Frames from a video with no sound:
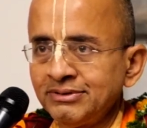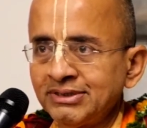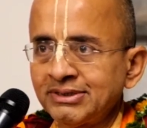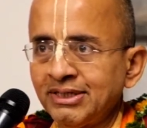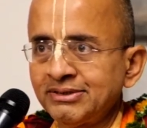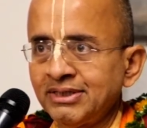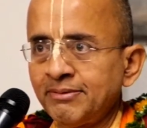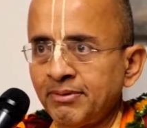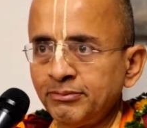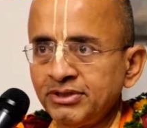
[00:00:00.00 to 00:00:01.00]
discuss,
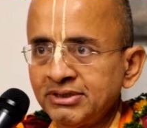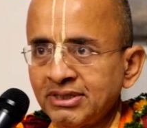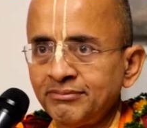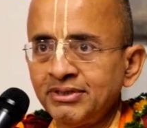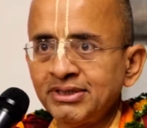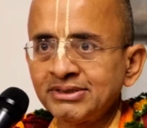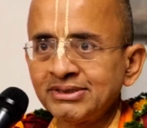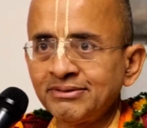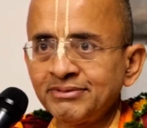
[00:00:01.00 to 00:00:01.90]
and then Prabhujis come and discuss.